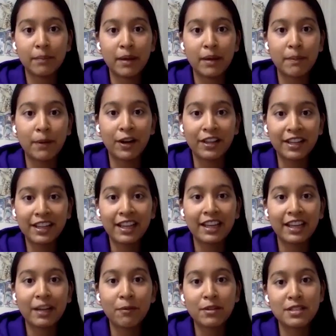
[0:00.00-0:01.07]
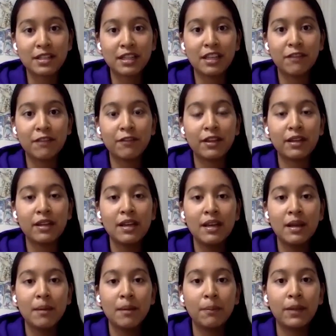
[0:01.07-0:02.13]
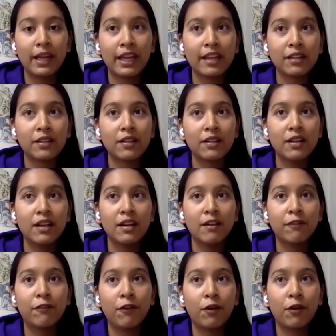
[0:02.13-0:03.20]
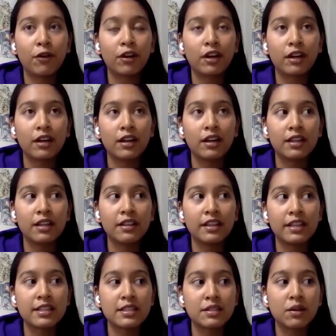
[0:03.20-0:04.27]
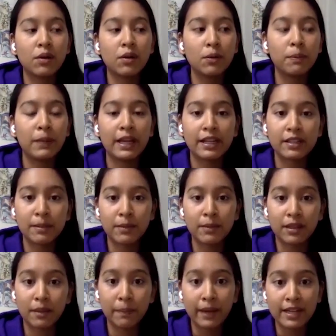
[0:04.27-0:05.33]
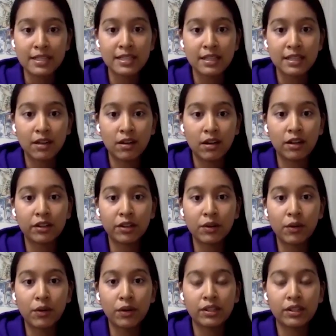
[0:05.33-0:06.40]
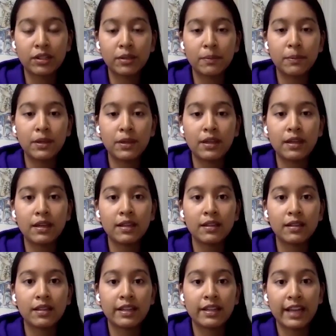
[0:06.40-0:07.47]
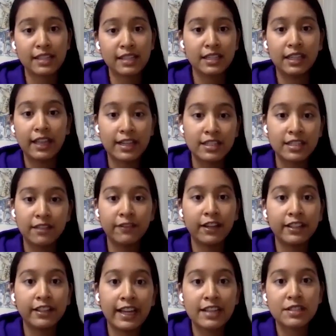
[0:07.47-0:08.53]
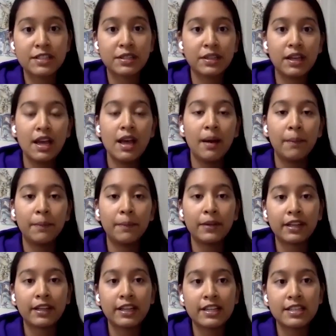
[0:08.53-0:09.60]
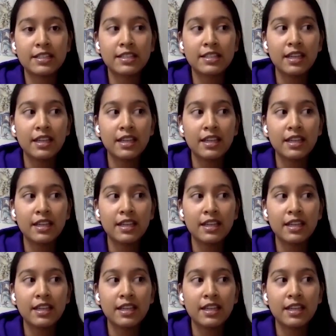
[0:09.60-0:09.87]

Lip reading: my body, and I wasn't even playing for this, playing to be the best on the court, to be the next Eliza Valdez, because